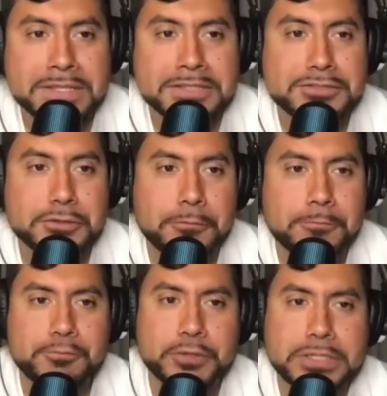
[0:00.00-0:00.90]
So
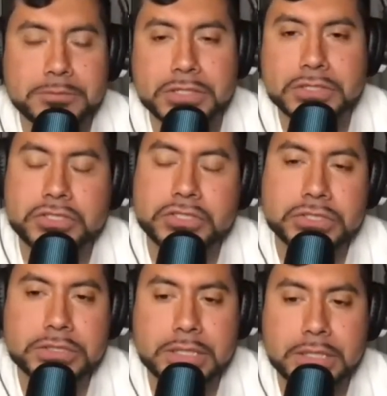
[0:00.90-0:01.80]
pretty much,
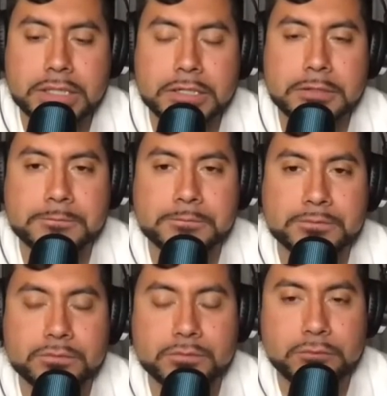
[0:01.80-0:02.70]

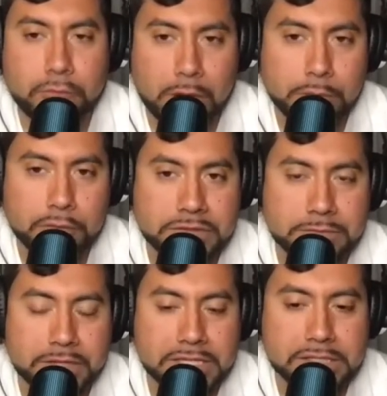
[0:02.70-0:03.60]
before I moved to
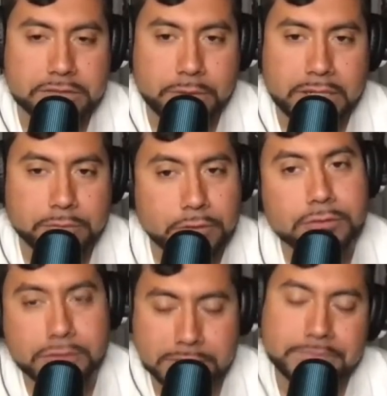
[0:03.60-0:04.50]
Vegas, right?
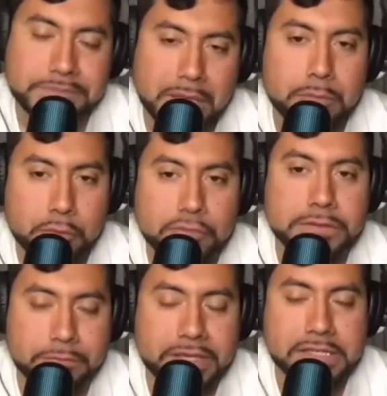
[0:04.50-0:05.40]
Well, I moved to
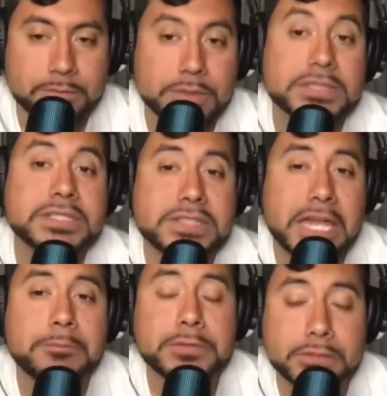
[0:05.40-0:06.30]
Vegas, but this
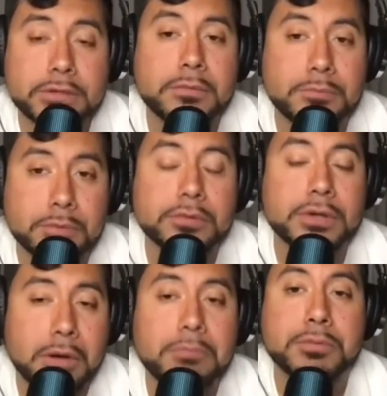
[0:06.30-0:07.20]
happened a couple
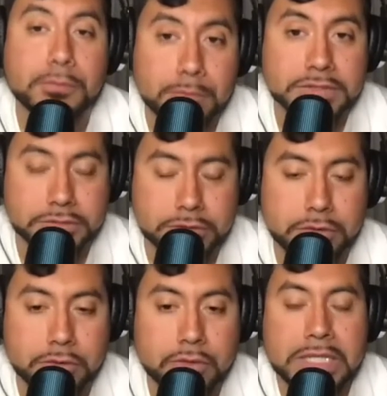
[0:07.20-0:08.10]
months
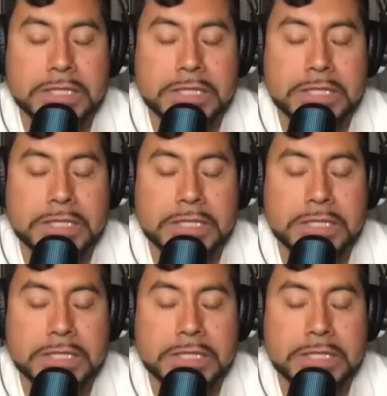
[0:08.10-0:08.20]
ago.